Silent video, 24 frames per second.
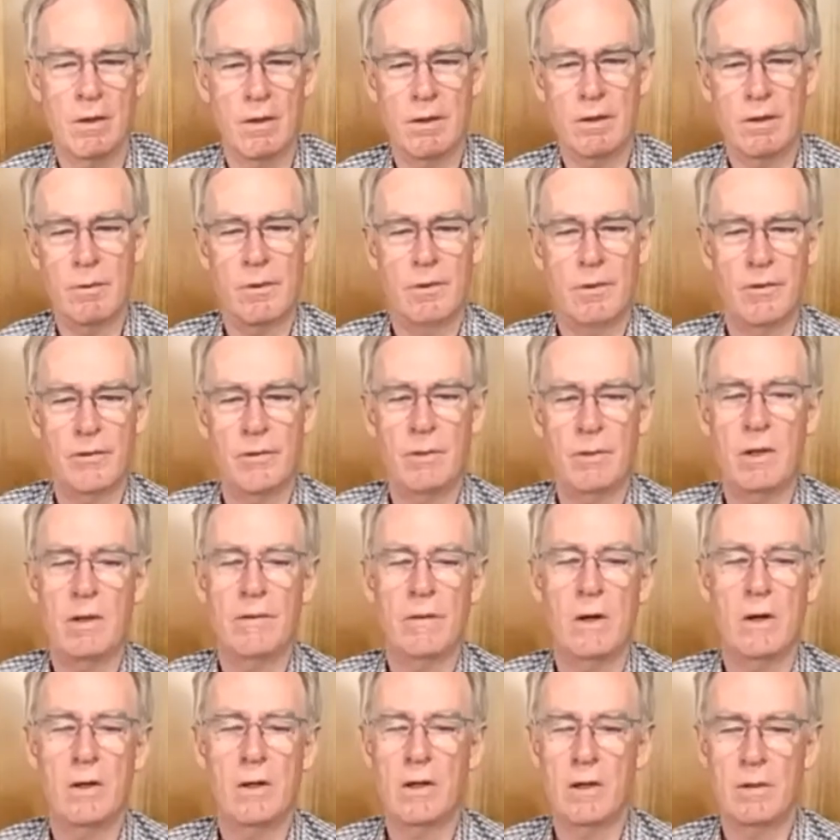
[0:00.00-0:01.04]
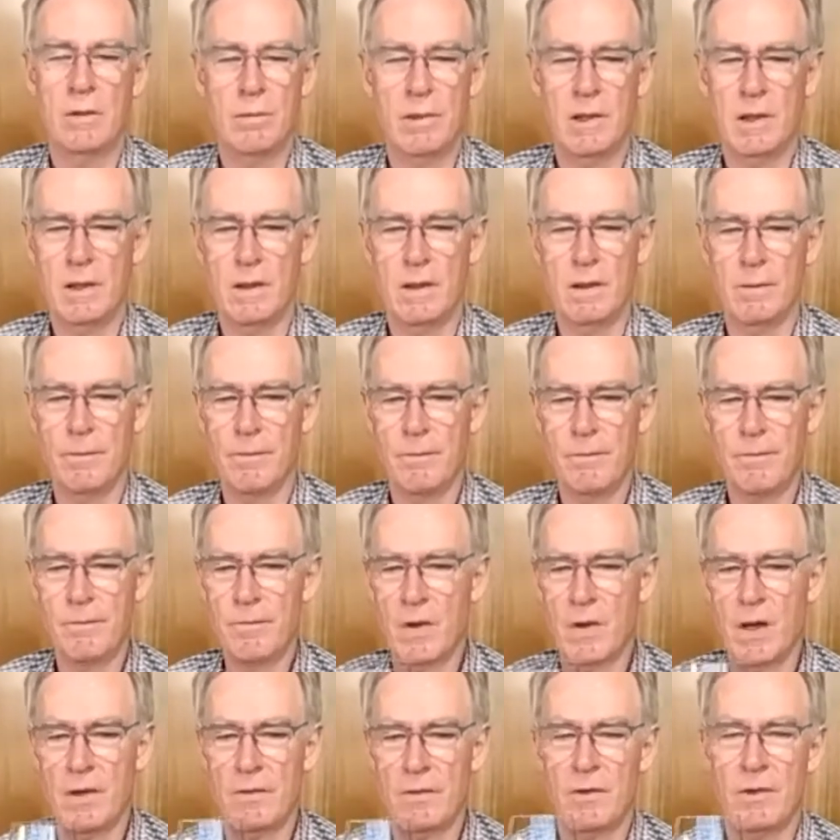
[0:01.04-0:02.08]
you don't want the smell of oak in Pinot.
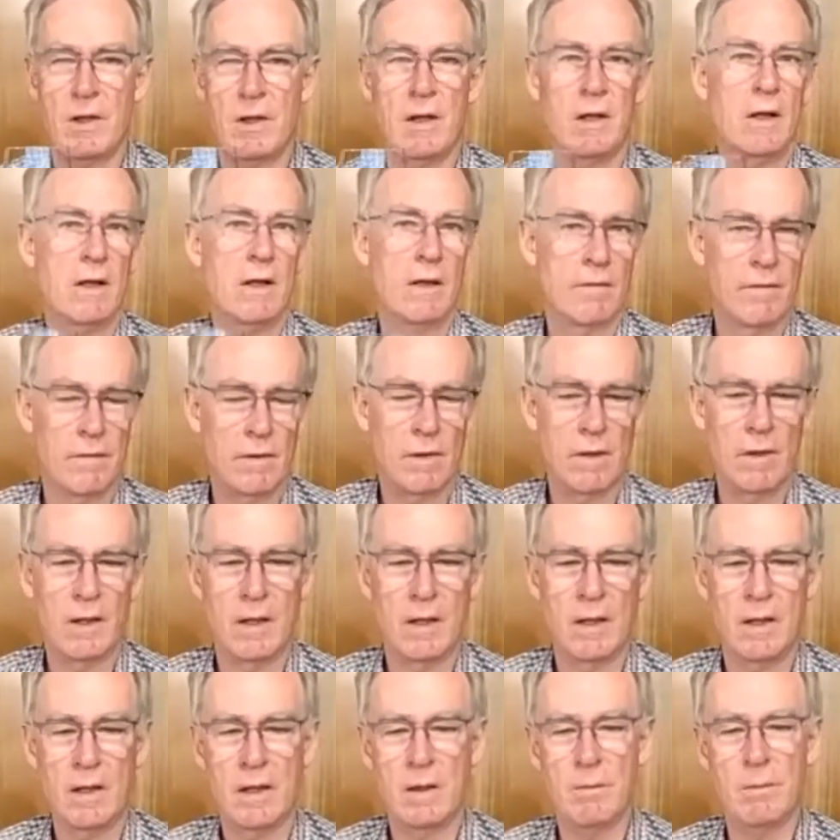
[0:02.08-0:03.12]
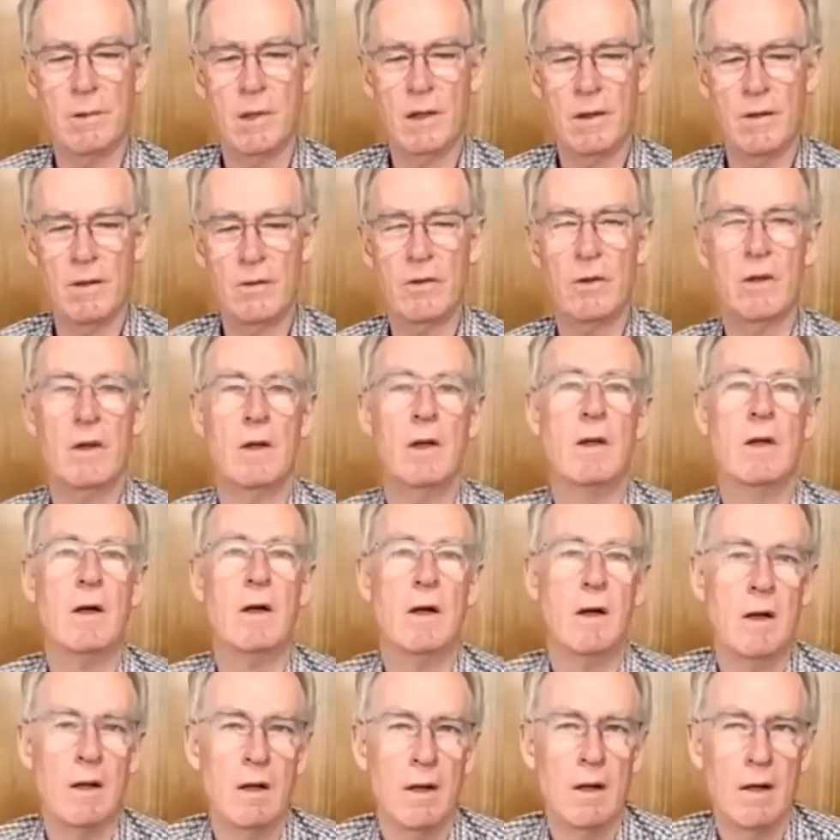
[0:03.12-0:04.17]
It's a delicate variety, can be easily
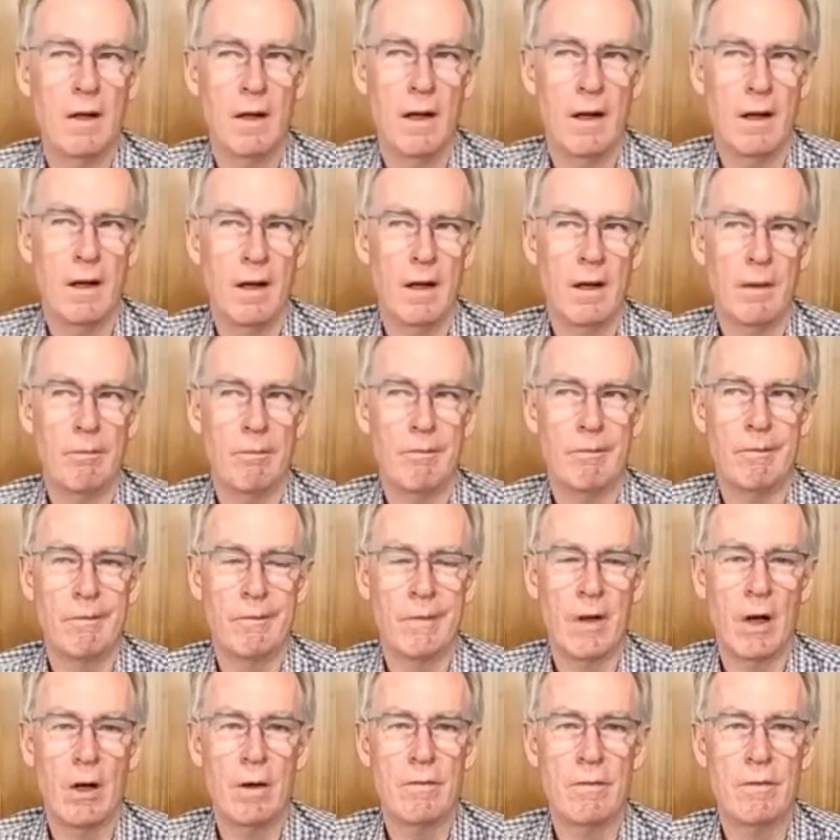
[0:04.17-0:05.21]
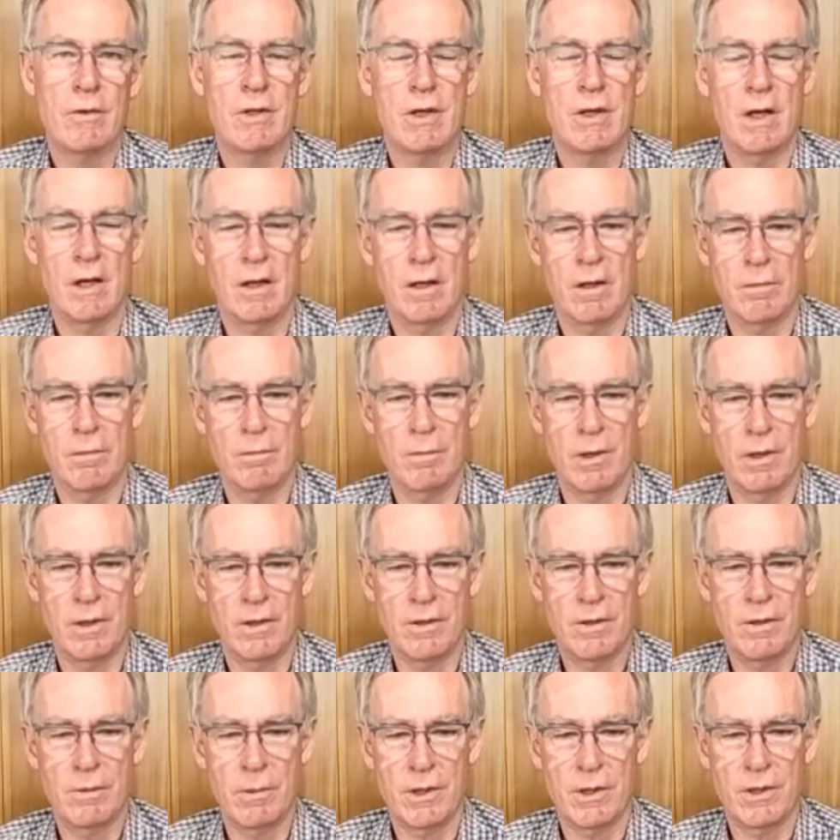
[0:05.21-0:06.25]
overshadowed by
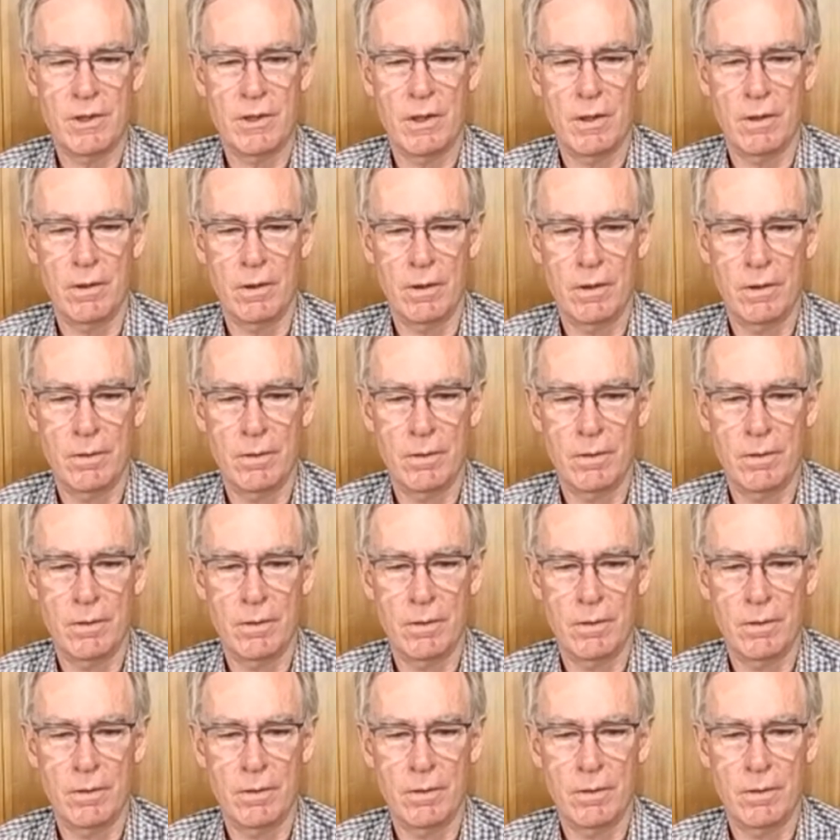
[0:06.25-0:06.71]
too much oak.